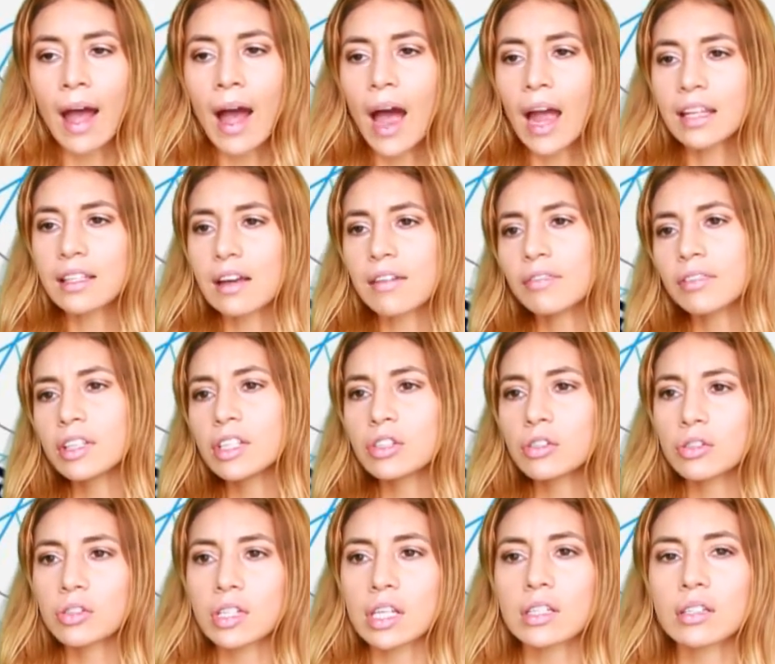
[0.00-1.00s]
I definitely
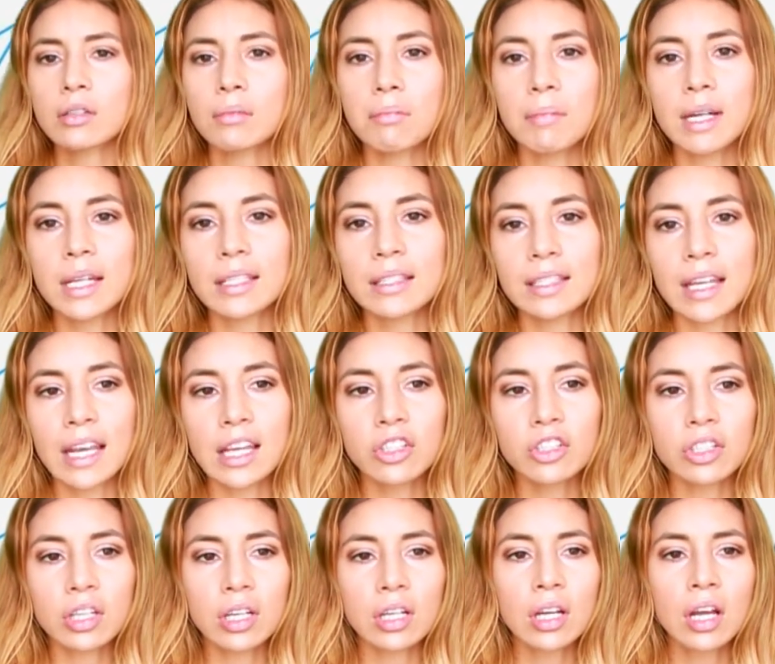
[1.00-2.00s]
suggest some
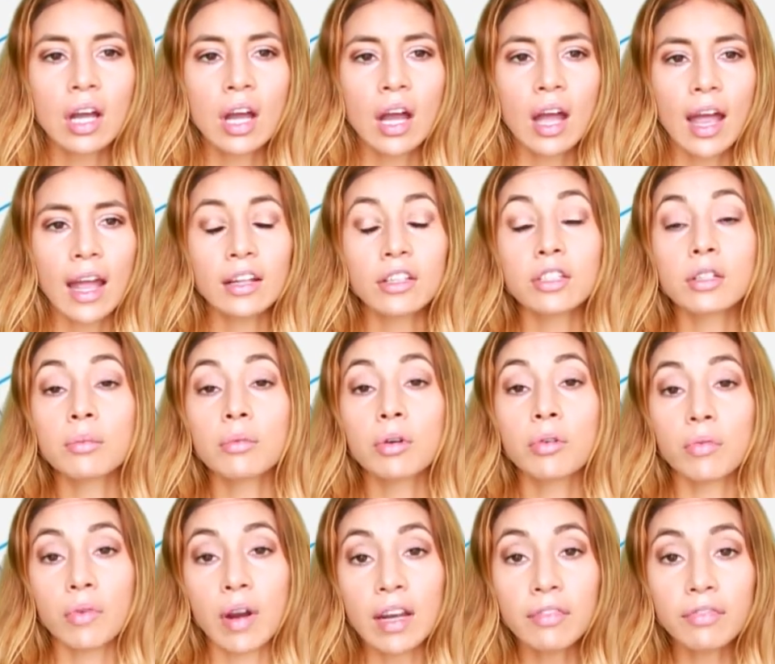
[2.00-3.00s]
meditation and some
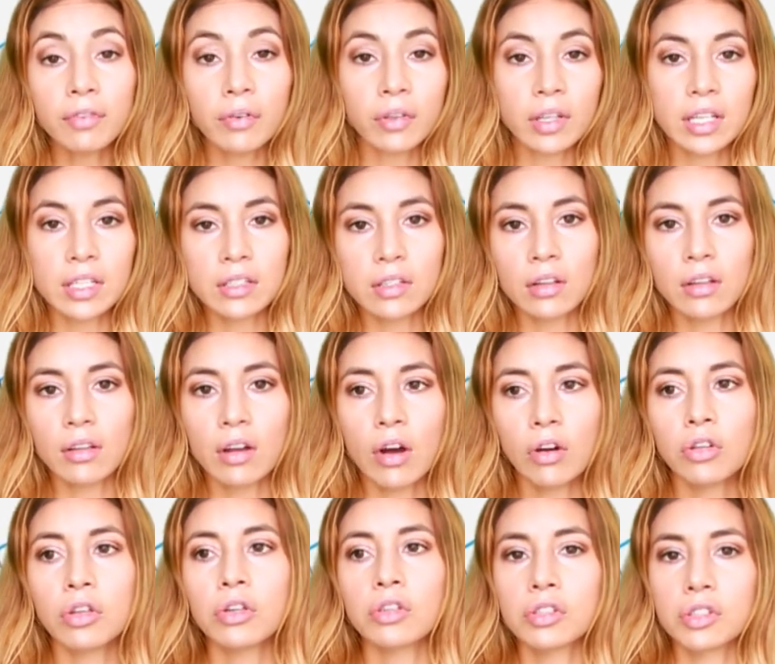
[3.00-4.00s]
gratefulness
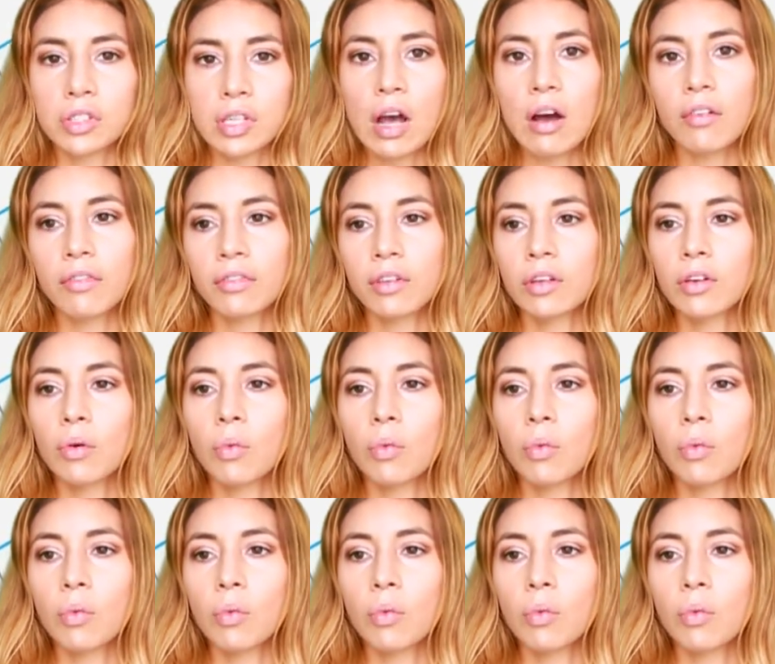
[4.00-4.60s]
on yourself.